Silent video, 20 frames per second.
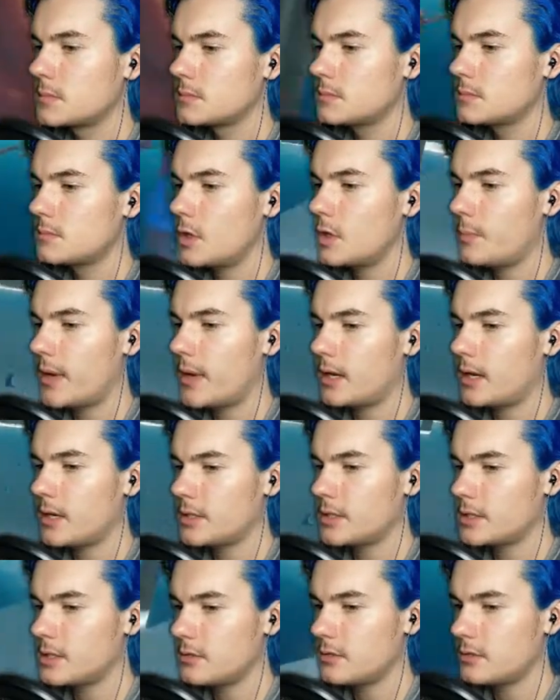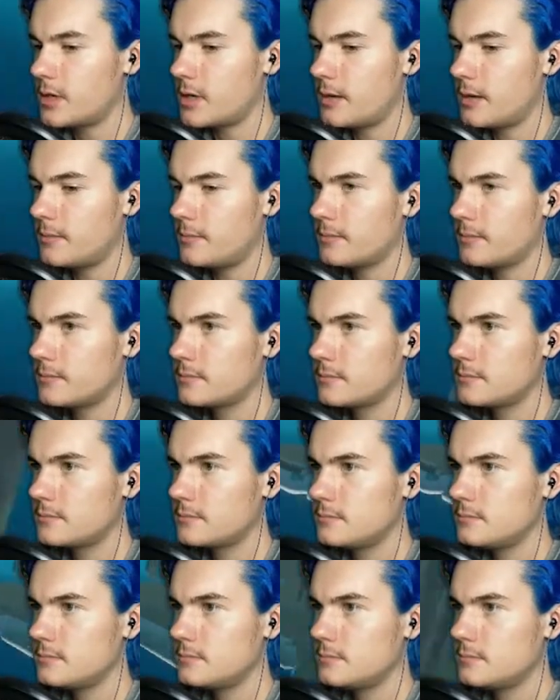You're paddling still, right?
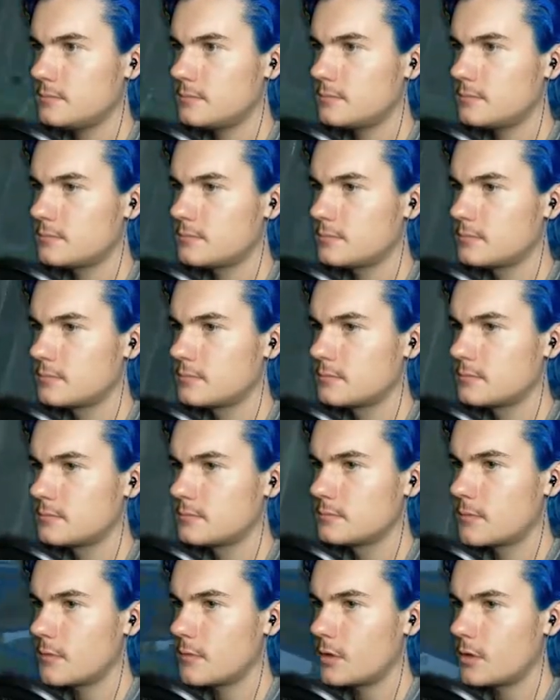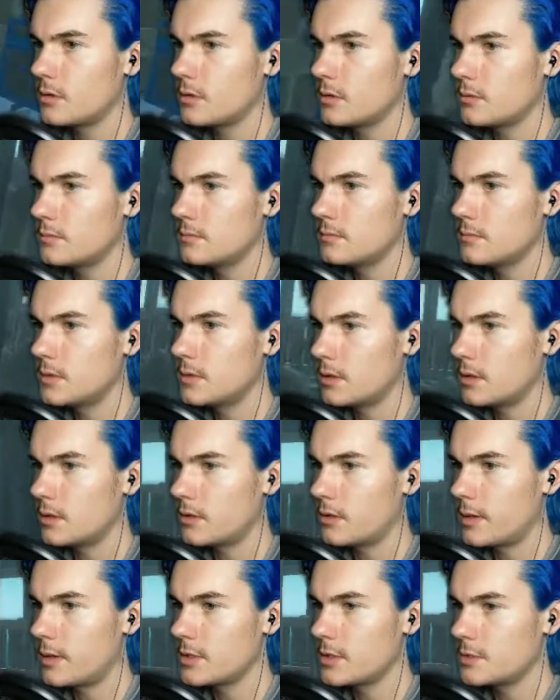Yeah. Cool, cool. I'm gonna
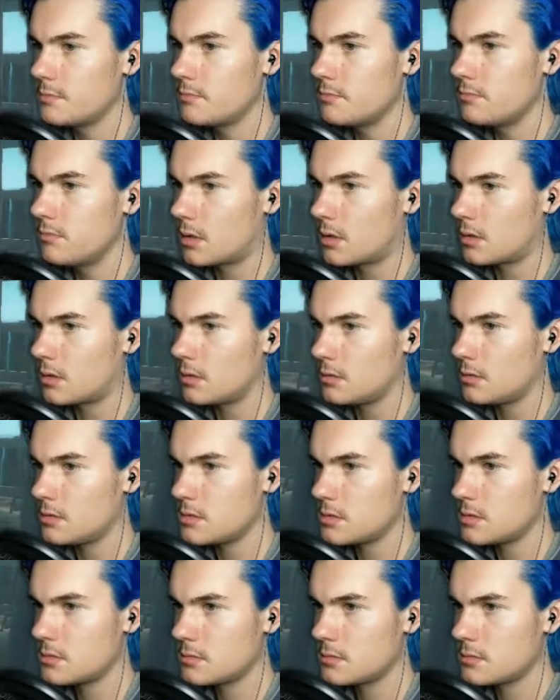grab these burls.